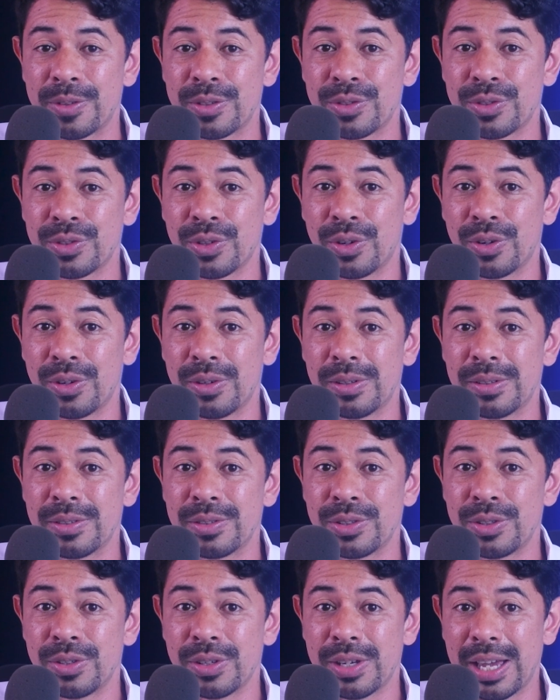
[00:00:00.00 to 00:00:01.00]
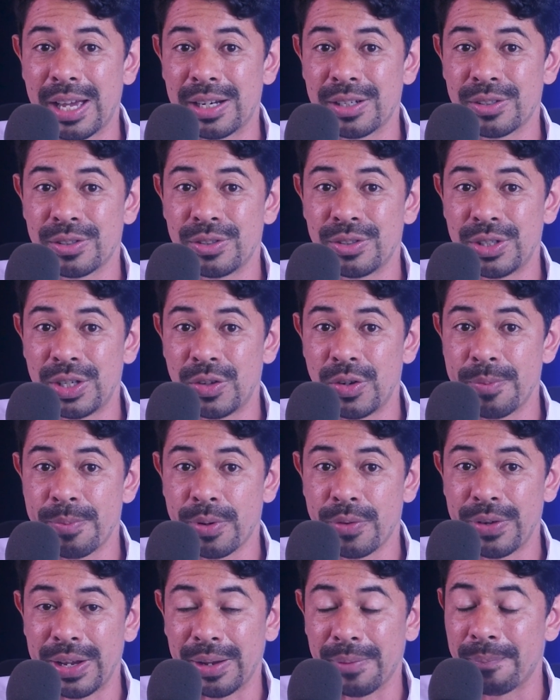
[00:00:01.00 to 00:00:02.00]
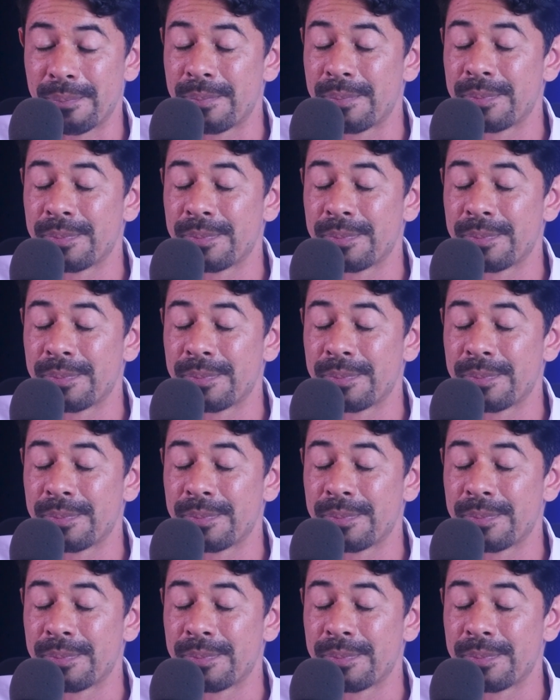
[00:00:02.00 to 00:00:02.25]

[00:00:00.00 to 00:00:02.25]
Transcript: So you can continue improving.